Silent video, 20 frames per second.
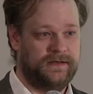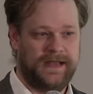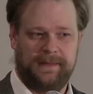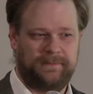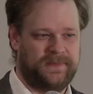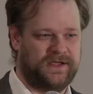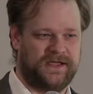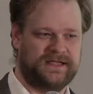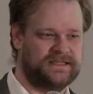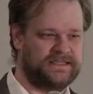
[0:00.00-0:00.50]

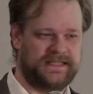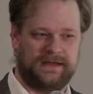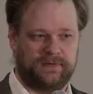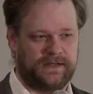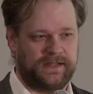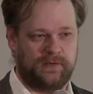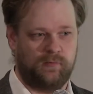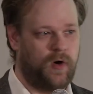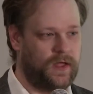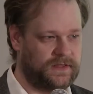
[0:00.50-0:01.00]
not because they
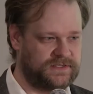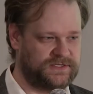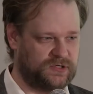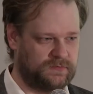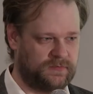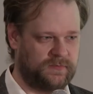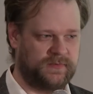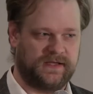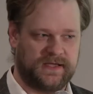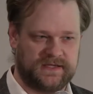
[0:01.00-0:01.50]
really want
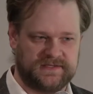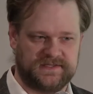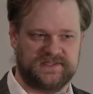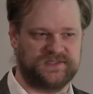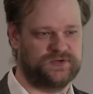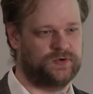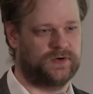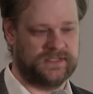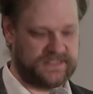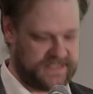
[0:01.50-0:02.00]
to, but because
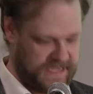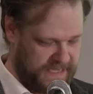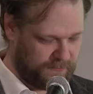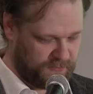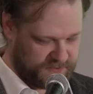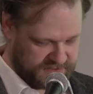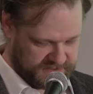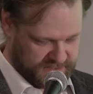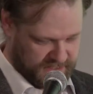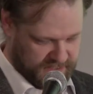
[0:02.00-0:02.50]
it's sort of
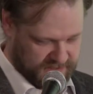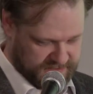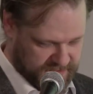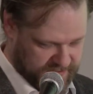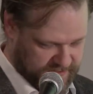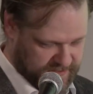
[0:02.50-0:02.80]
table stakes.